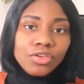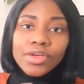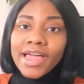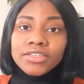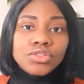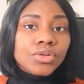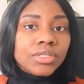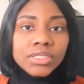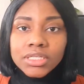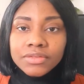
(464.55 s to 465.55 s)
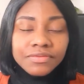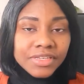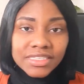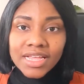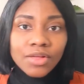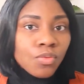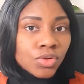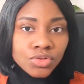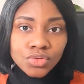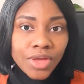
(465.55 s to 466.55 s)
You guys don't need visa
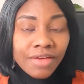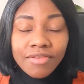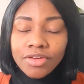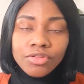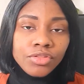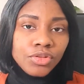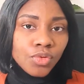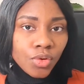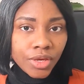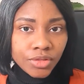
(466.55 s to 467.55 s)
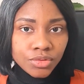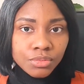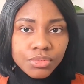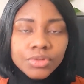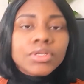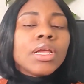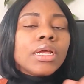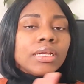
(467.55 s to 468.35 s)
whatsoever. You don't need okay to board.